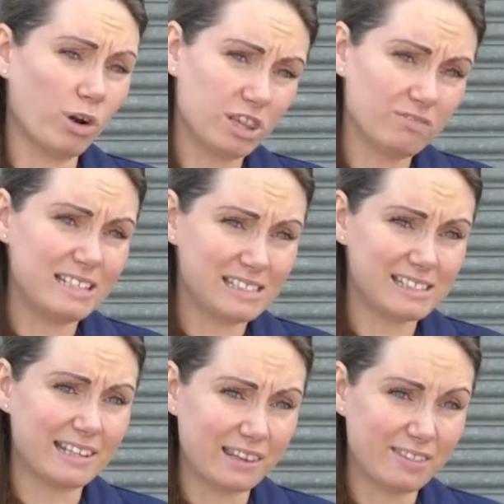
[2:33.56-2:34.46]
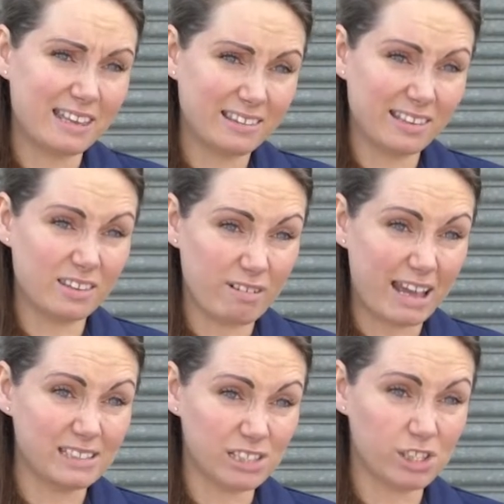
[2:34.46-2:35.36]
One of the reasons that they think that the
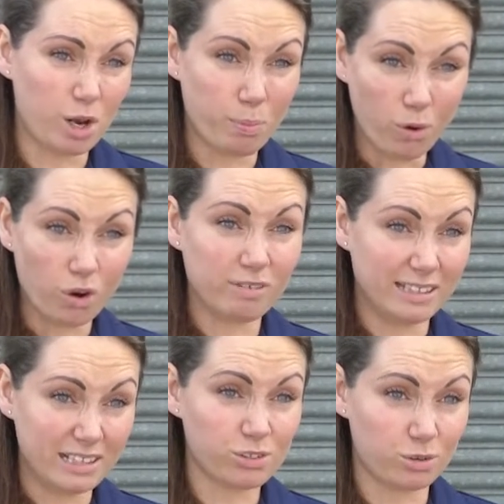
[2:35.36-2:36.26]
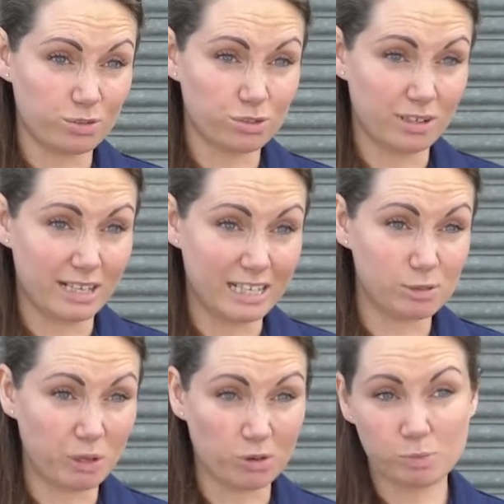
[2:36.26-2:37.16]
rates are so poor in this country
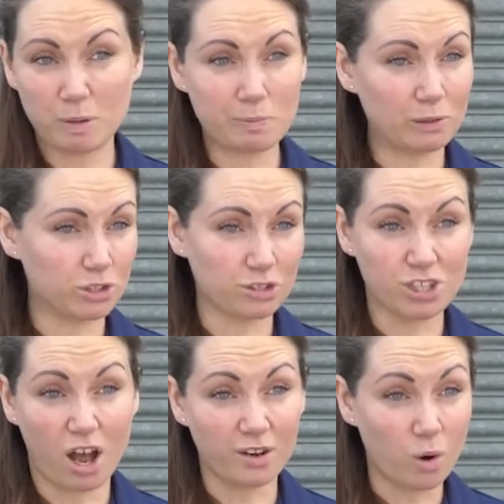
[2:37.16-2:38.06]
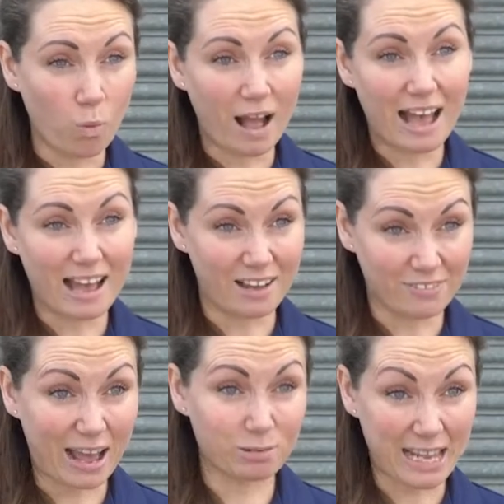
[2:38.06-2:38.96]
is because people just aren't aware
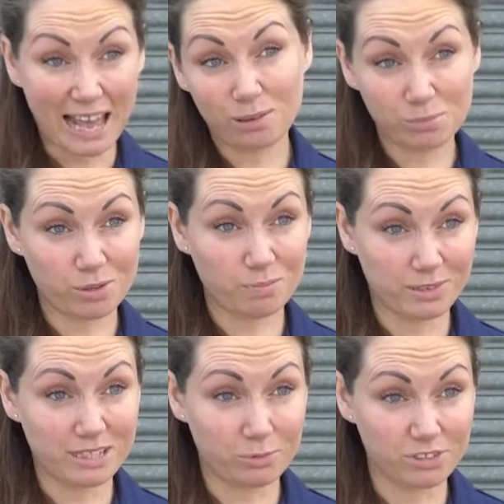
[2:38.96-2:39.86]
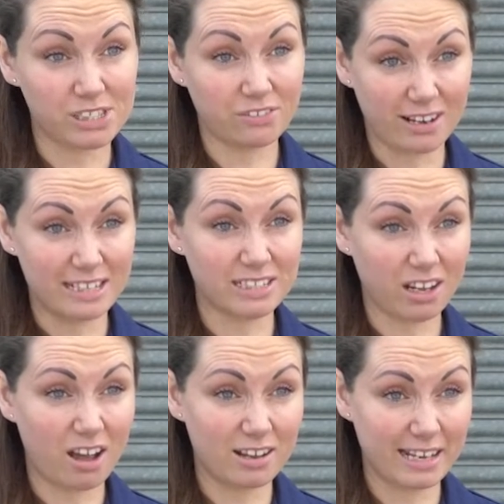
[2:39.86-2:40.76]
of how to help somebody once they've gone
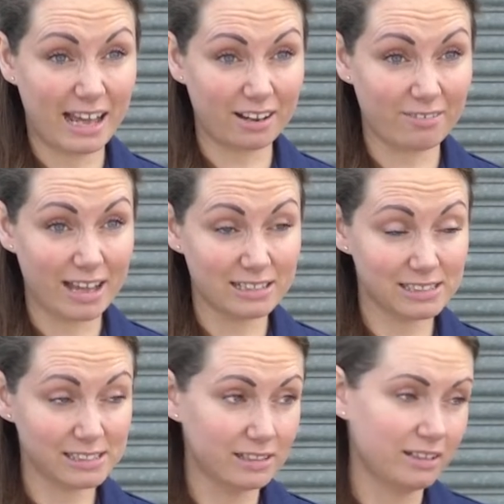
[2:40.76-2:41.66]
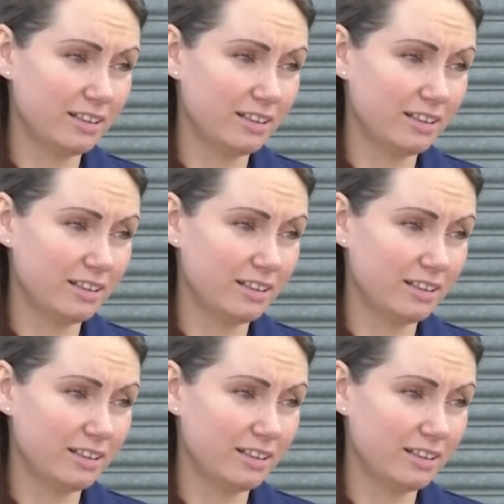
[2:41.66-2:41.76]
into cardiac arrest.